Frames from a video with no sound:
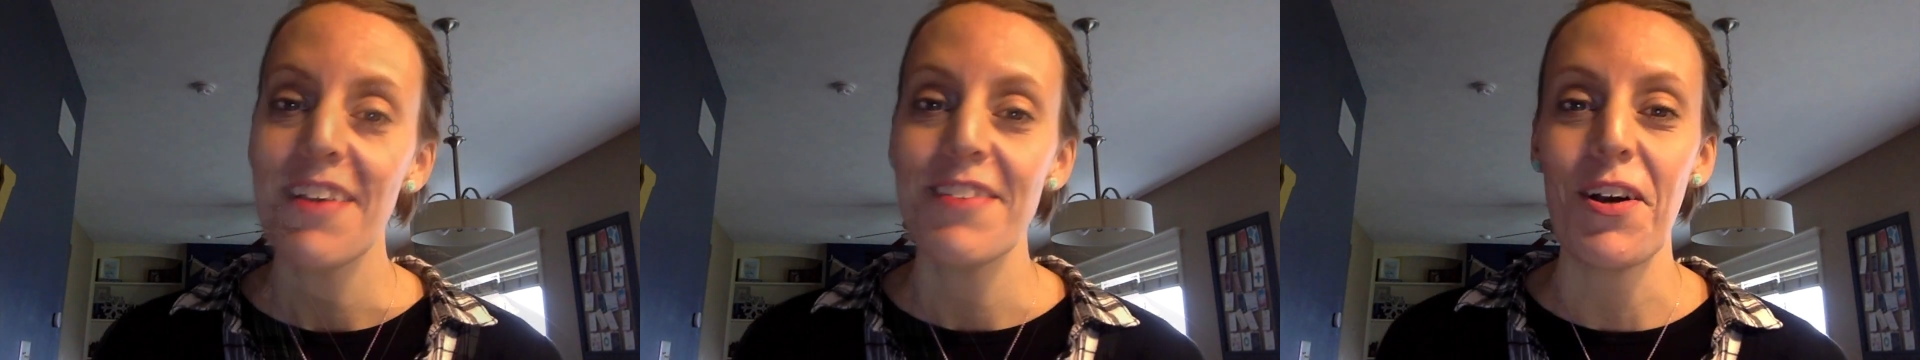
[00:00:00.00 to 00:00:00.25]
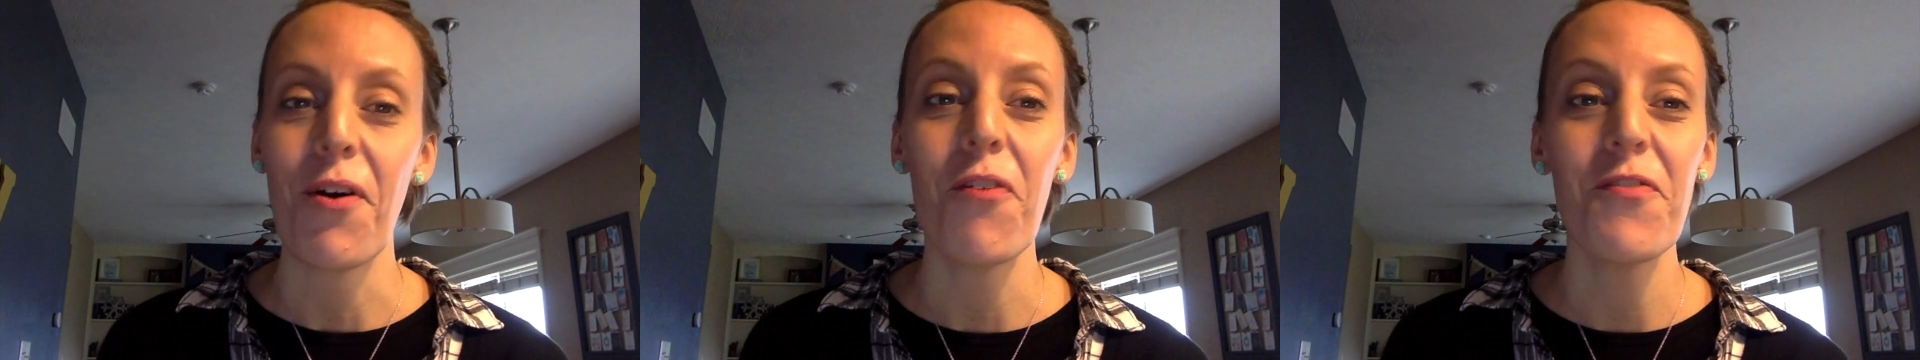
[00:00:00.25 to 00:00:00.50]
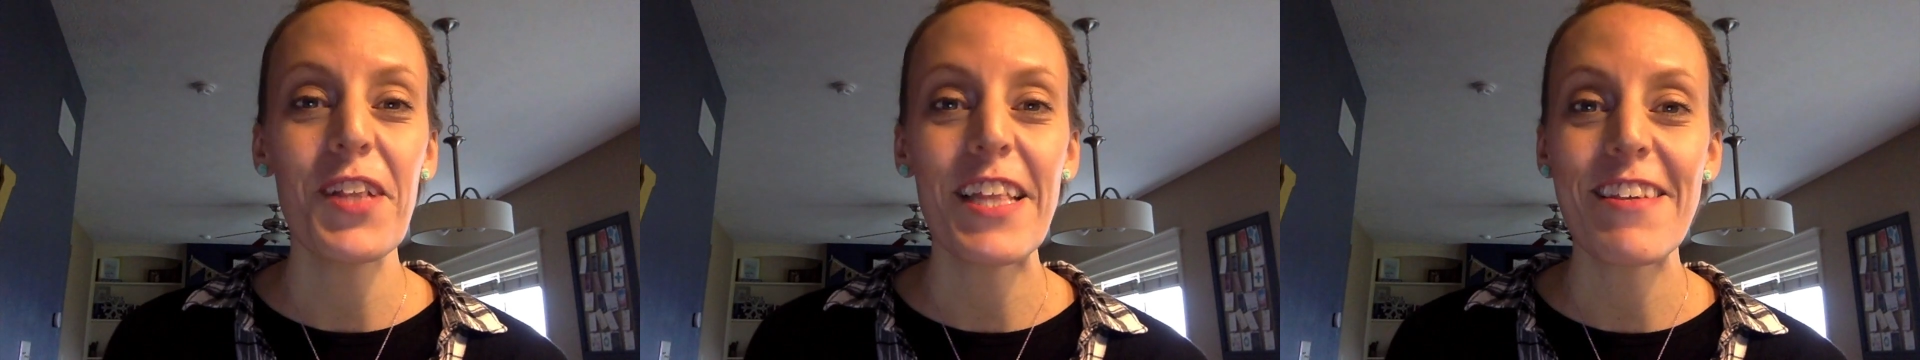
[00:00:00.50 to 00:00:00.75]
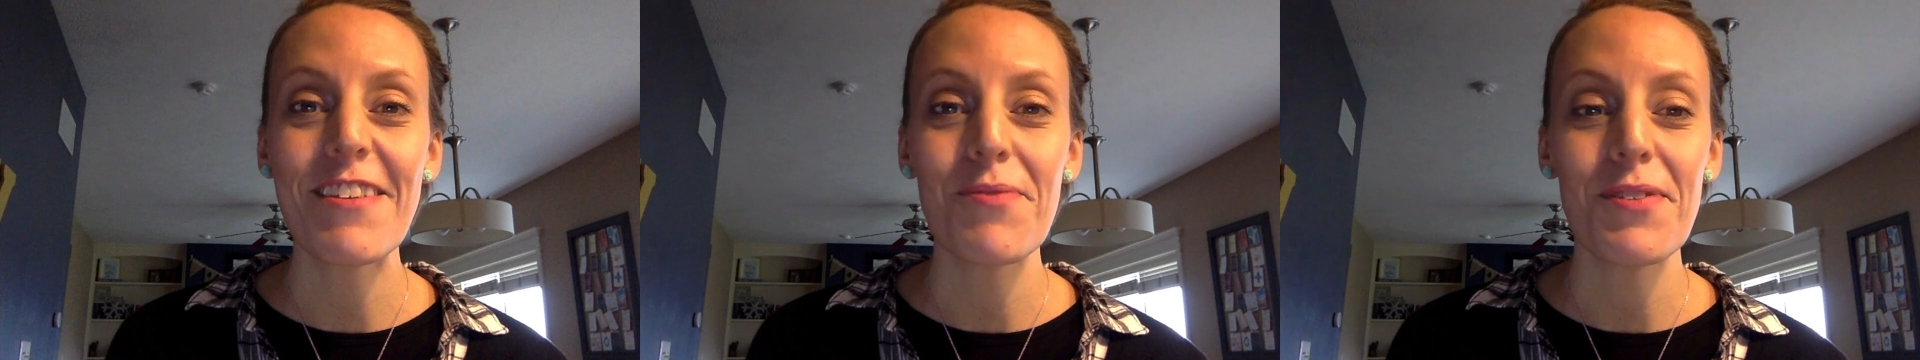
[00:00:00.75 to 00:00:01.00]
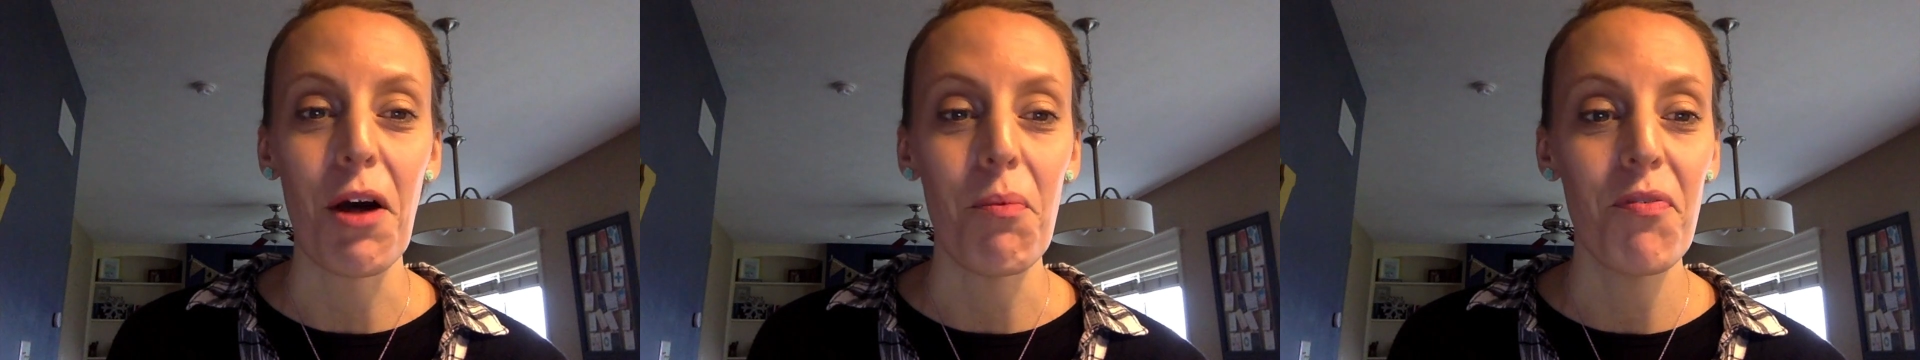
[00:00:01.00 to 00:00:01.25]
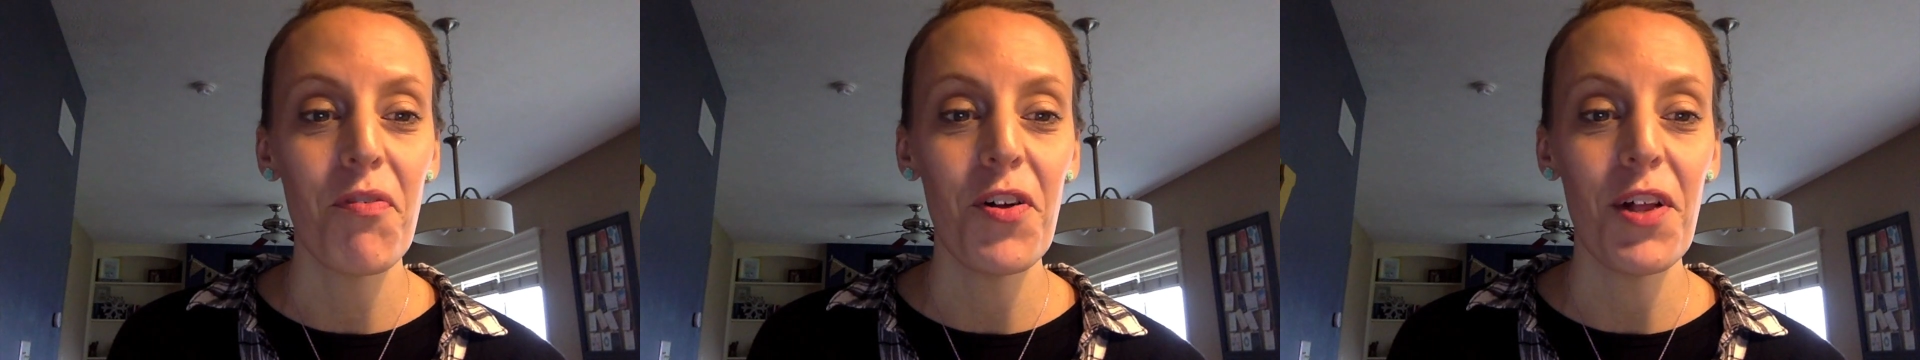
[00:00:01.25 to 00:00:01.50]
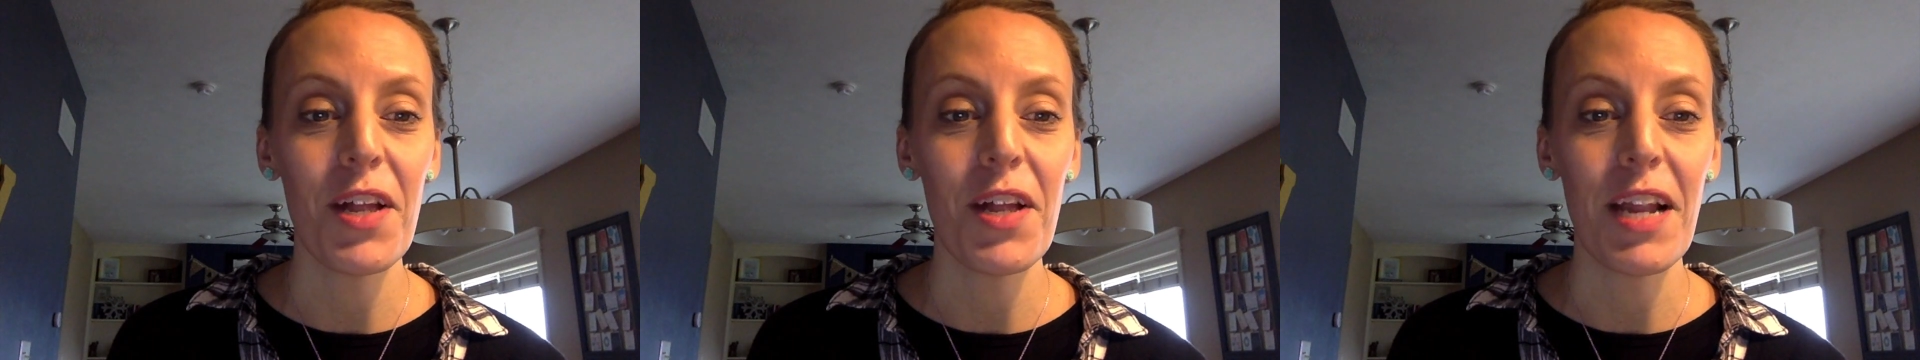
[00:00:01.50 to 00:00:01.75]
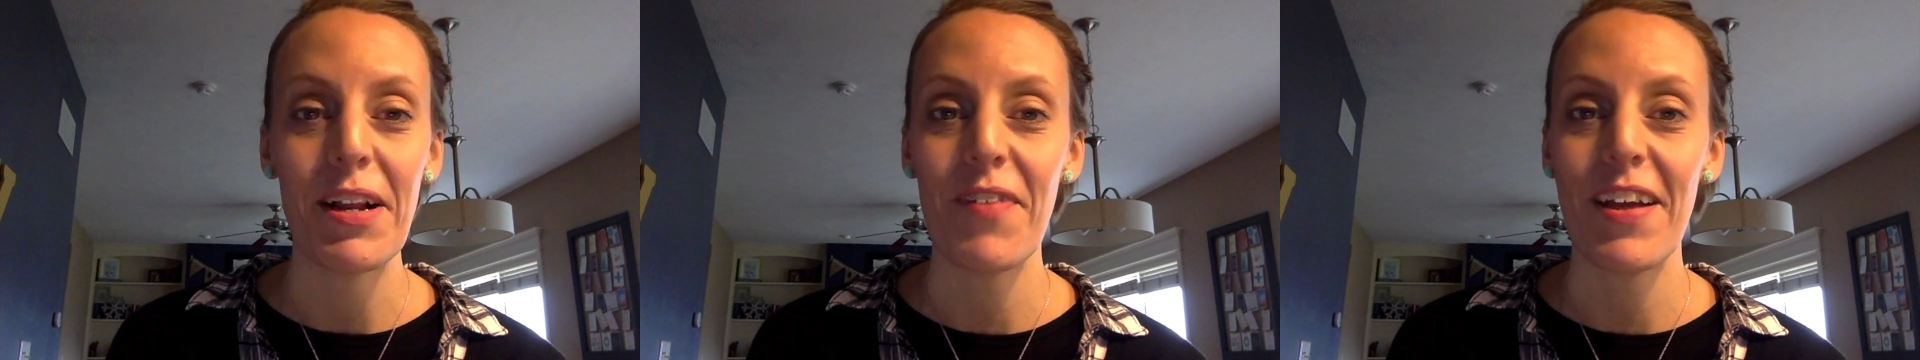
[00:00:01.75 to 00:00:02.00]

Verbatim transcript: So hopefully this was helpful, and I might have